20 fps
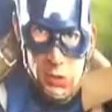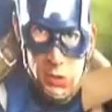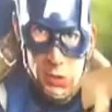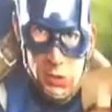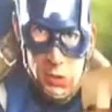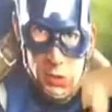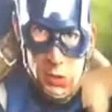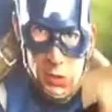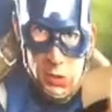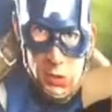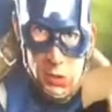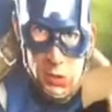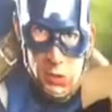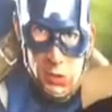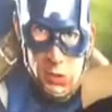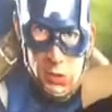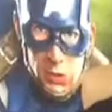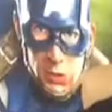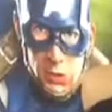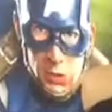
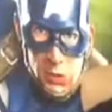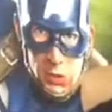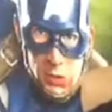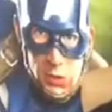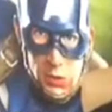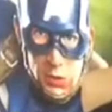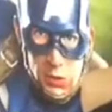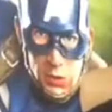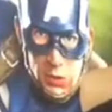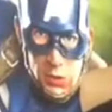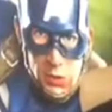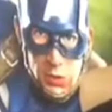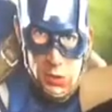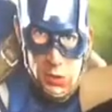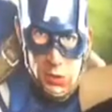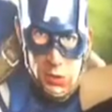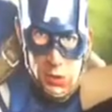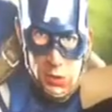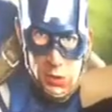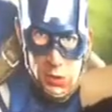
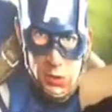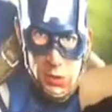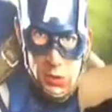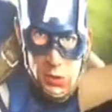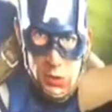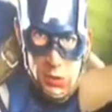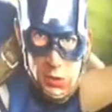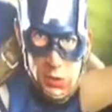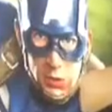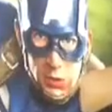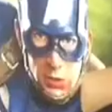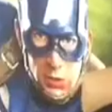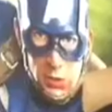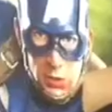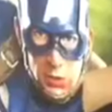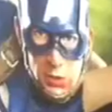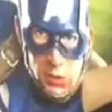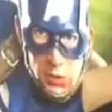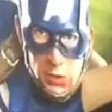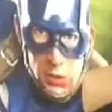
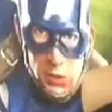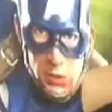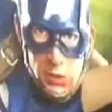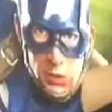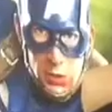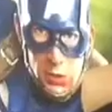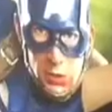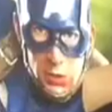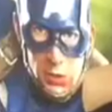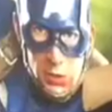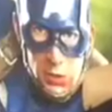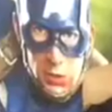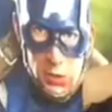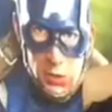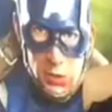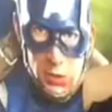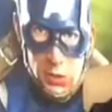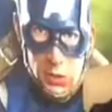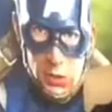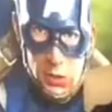
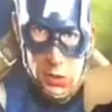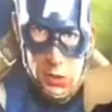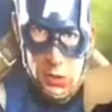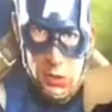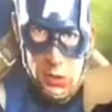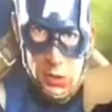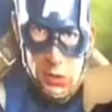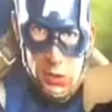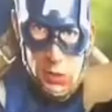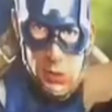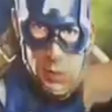The person shown says nothing.